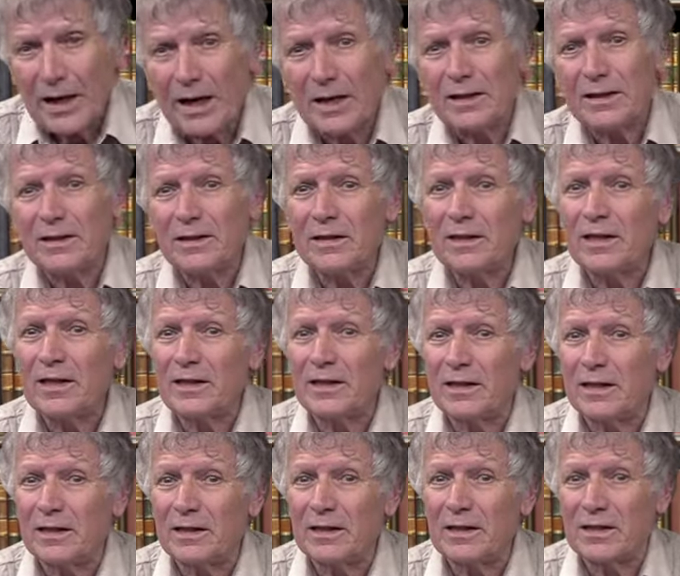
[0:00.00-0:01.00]
And indeed,
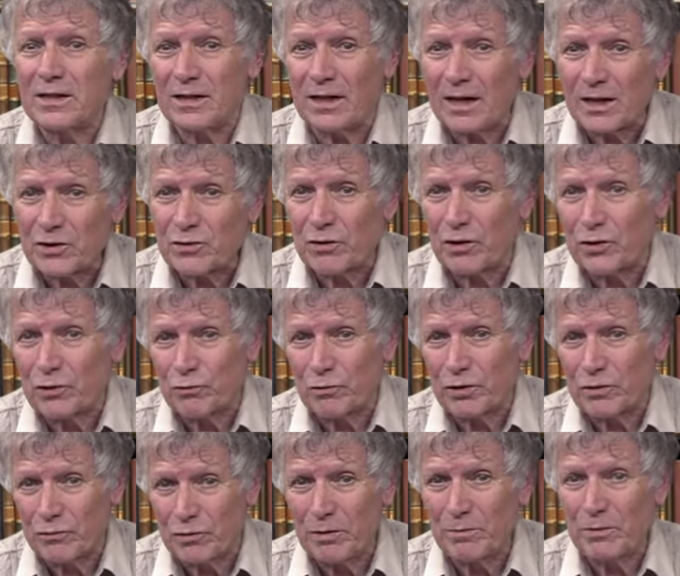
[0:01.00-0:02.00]
it is natural to
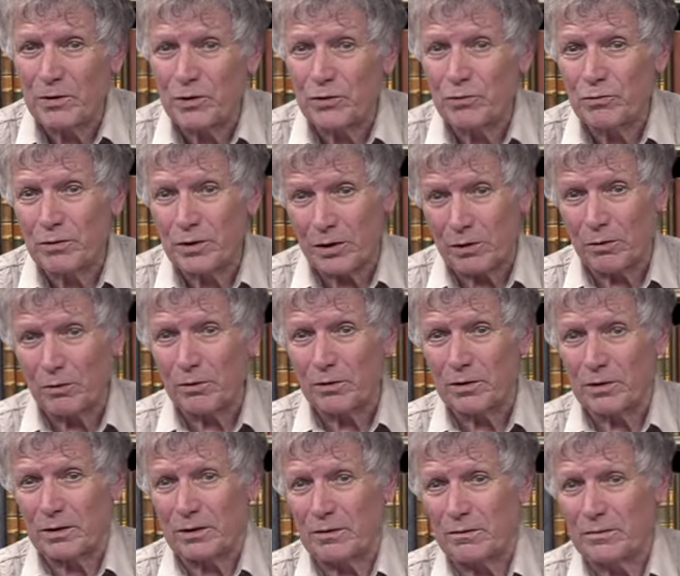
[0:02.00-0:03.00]
attribute to the
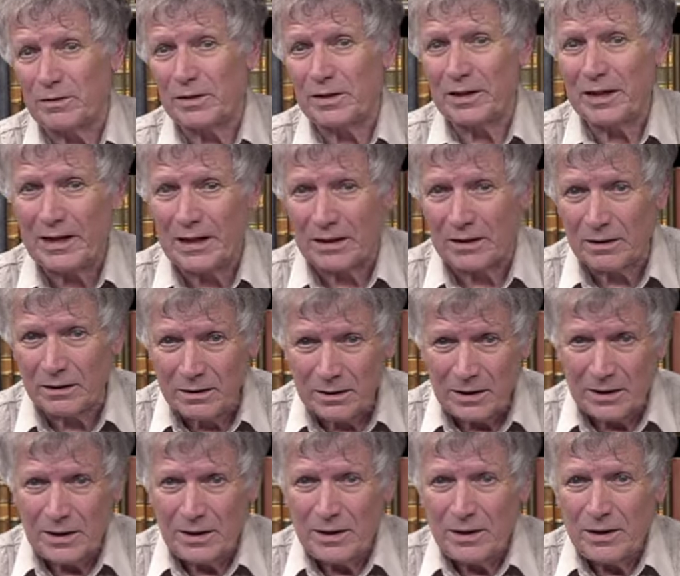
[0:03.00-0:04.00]
ogre of the tale
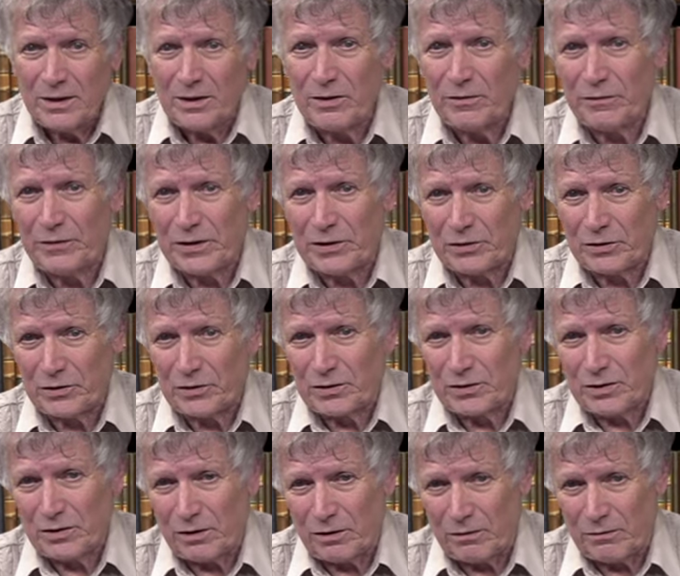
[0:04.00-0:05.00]
the features
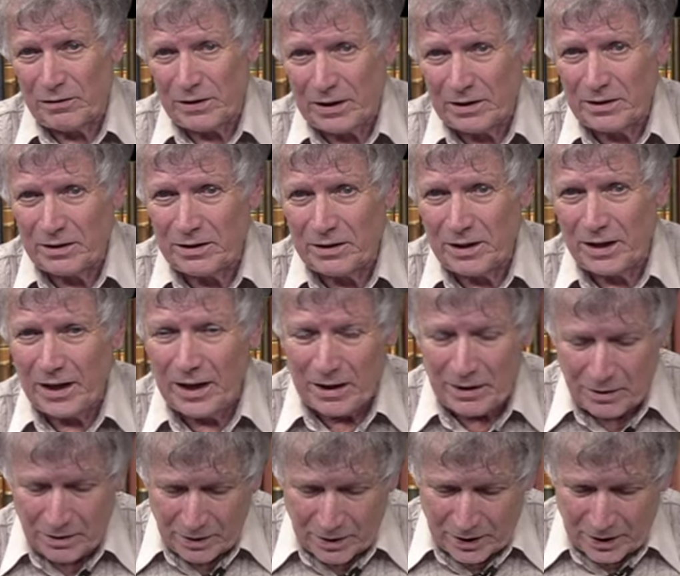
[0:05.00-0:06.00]
of Henry
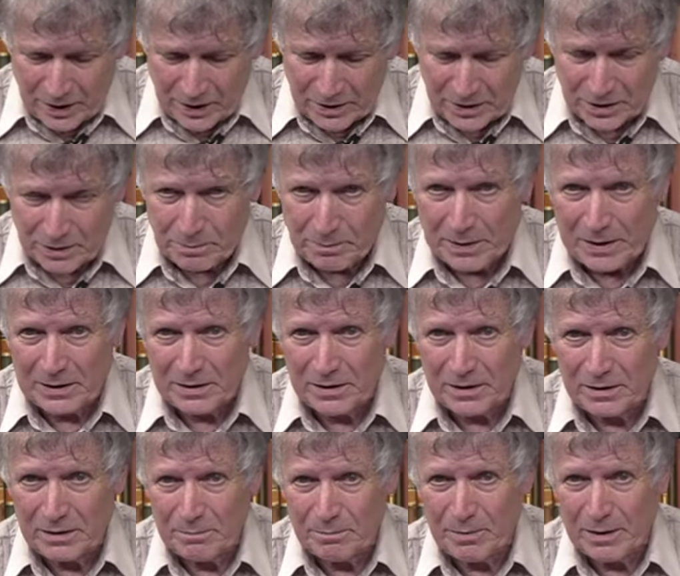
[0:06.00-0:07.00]
VIII as
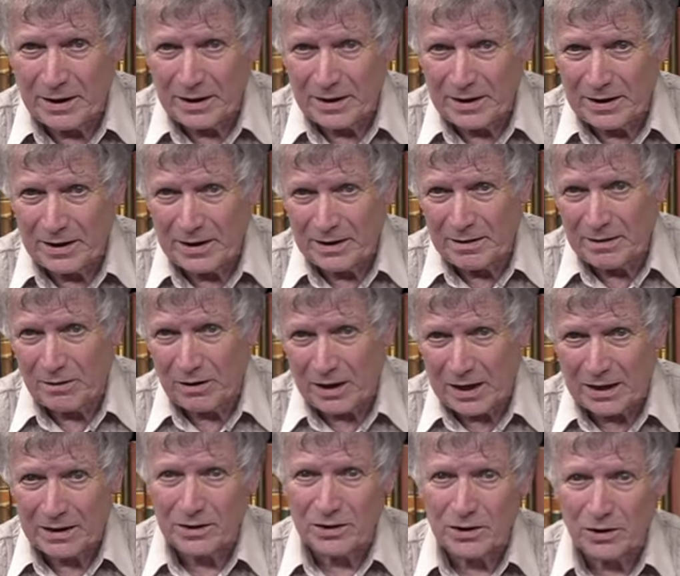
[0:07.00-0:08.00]
painted by
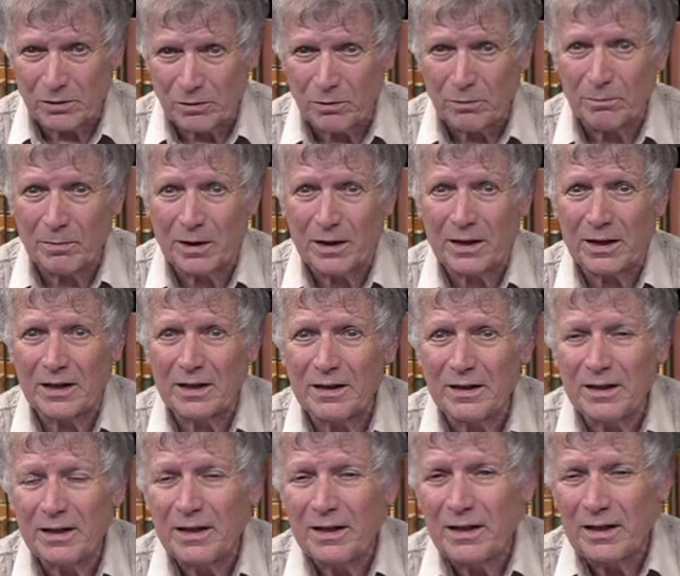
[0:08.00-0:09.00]
Hans Holbein,
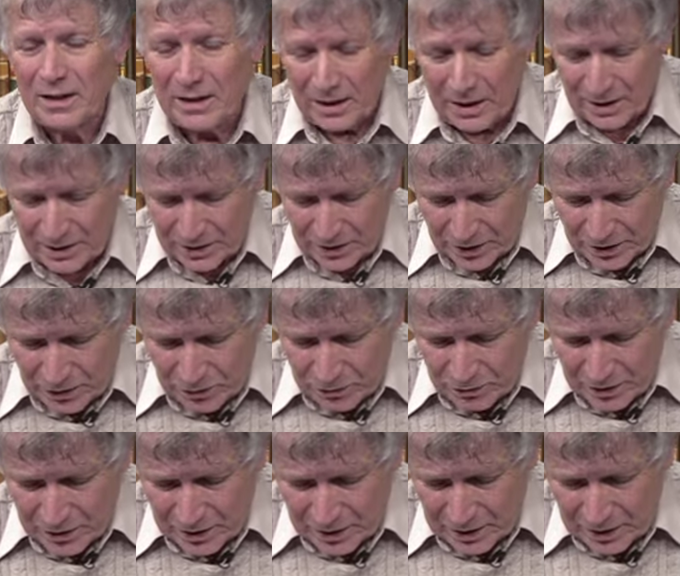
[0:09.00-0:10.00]

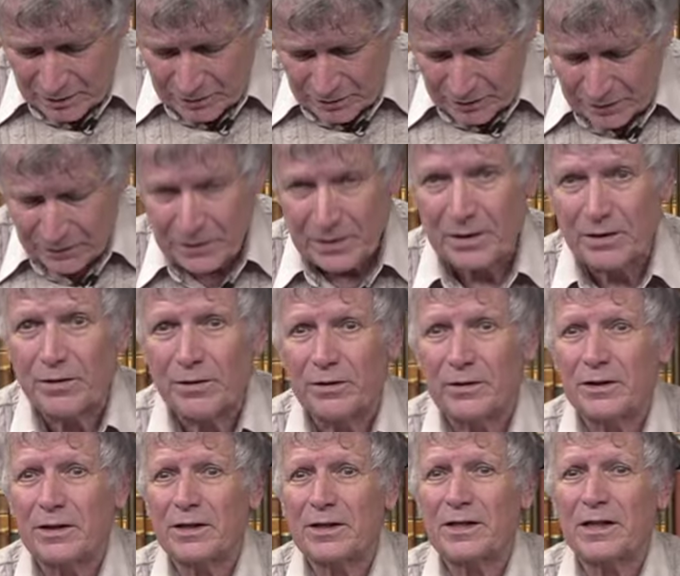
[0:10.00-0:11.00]
executed in
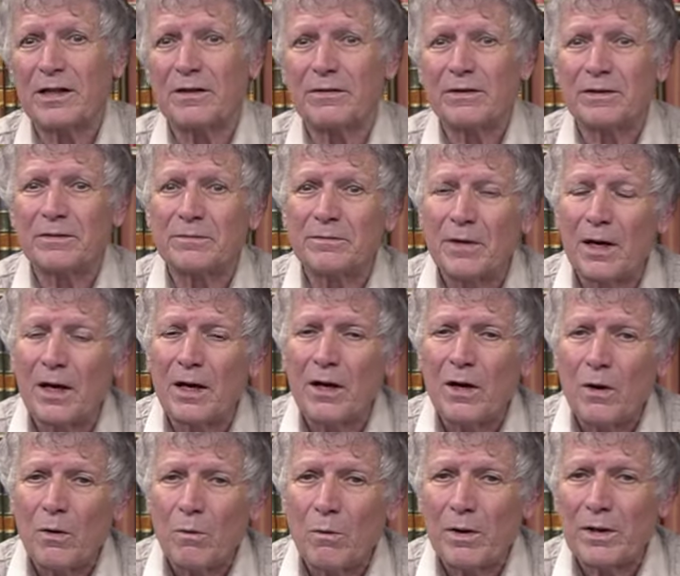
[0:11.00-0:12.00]
1537
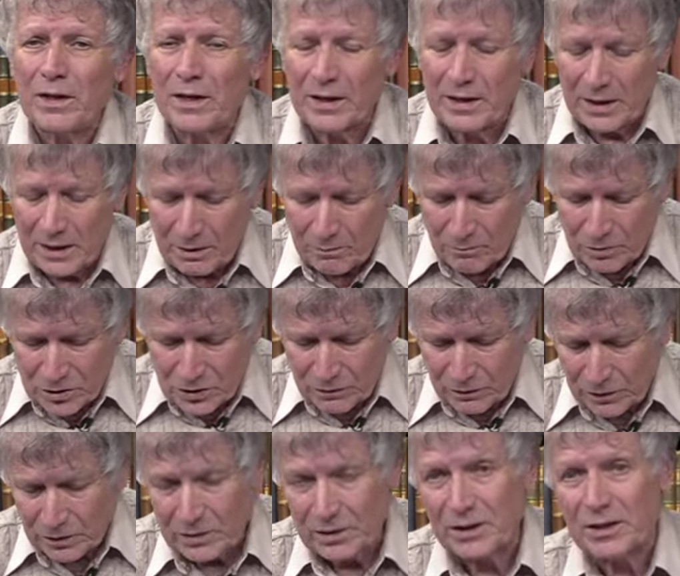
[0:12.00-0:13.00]
when the king was
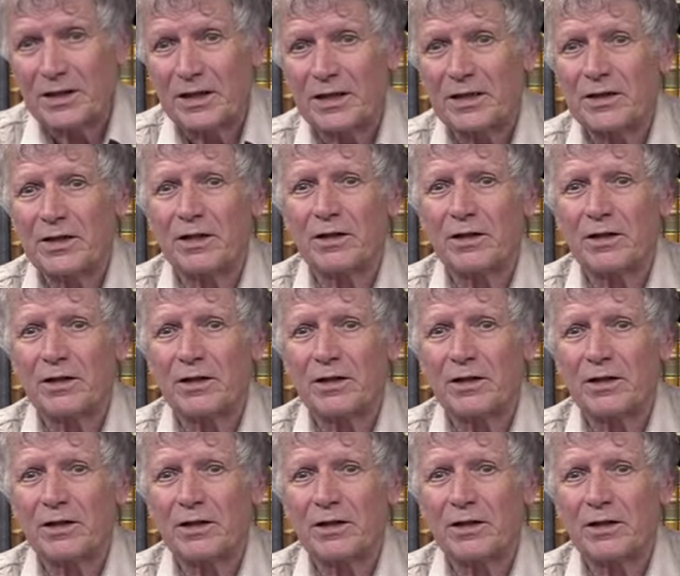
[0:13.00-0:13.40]
46